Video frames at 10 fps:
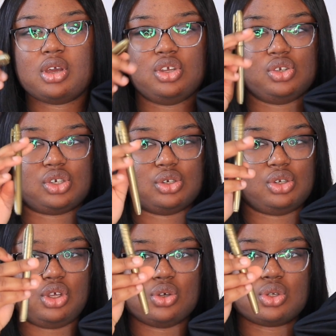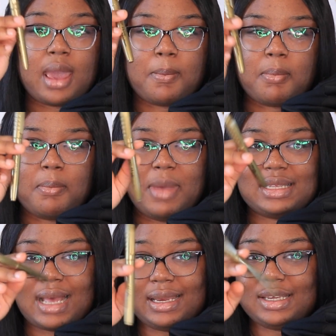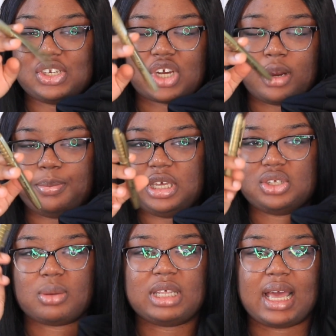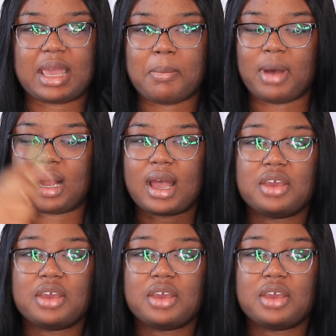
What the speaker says: you should use a metallic Sharpie, something like a marker.